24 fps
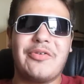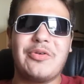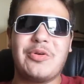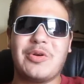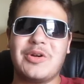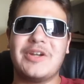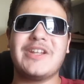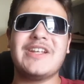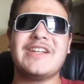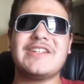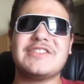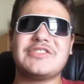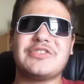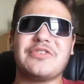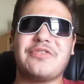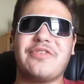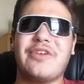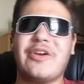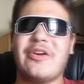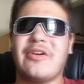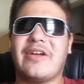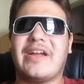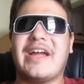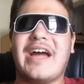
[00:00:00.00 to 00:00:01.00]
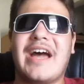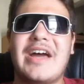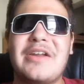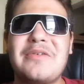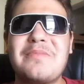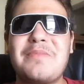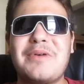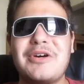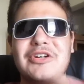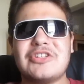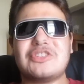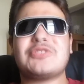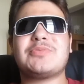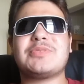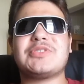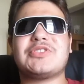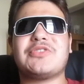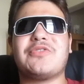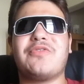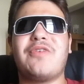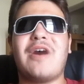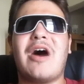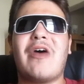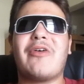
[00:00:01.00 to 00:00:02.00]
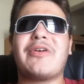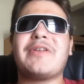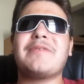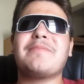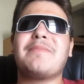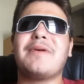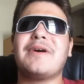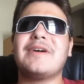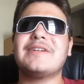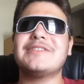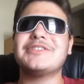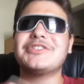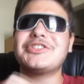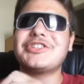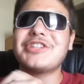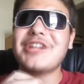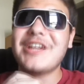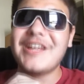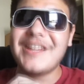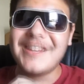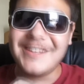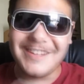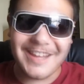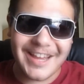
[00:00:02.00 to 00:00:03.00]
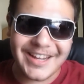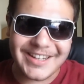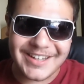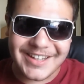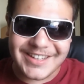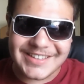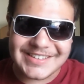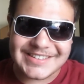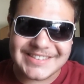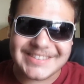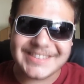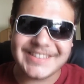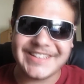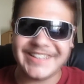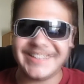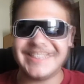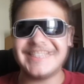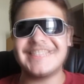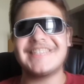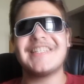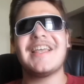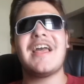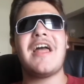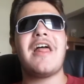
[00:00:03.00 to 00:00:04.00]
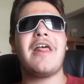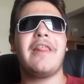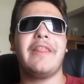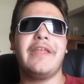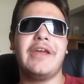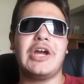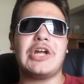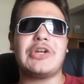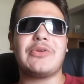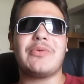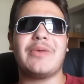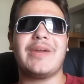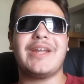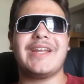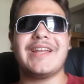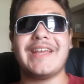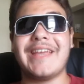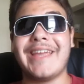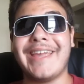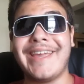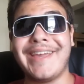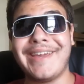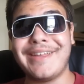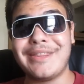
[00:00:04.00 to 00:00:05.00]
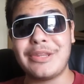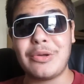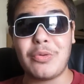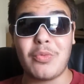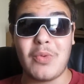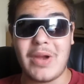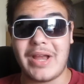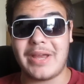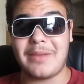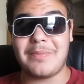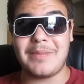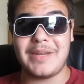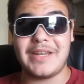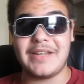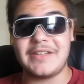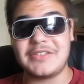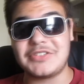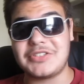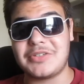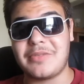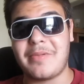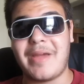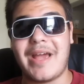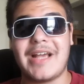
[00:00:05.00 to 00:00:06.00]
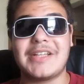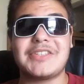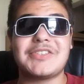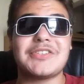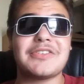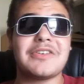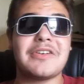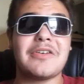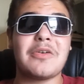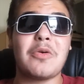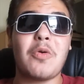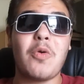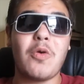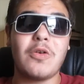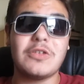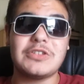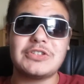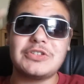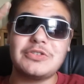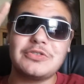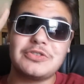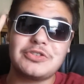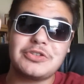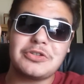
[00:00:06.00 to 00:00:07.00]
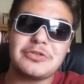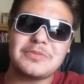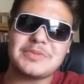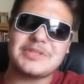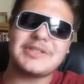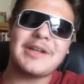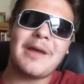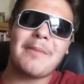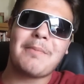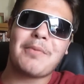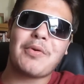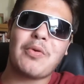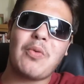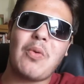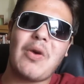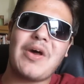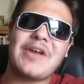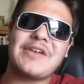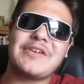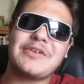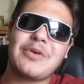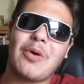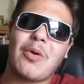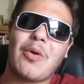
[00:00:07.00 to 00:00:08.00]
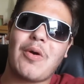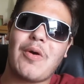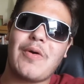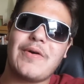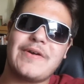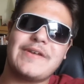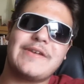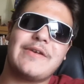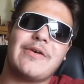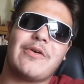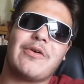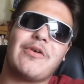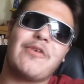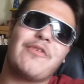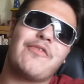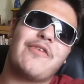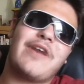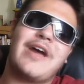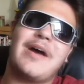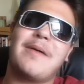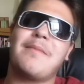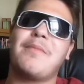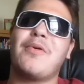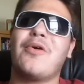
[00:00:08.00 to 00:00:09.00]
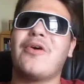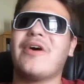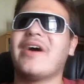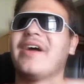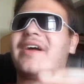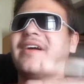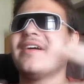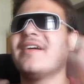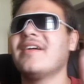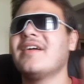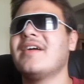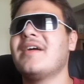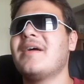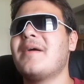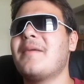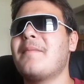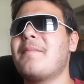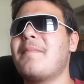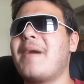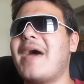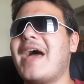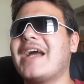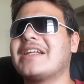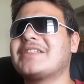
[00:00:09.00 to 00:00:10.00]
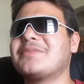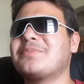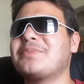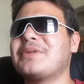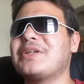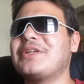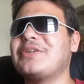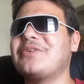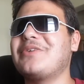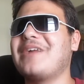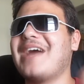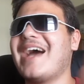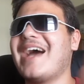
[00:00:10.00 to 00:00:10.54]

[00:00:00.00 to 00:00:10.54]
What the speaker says: everyone. It is your favorite Falcon Punch, Mr. Falcon Punch, 996, the underrated king, the recommendation master, and of course YouTube's number one Doro Hidoro fanboy, back to bring you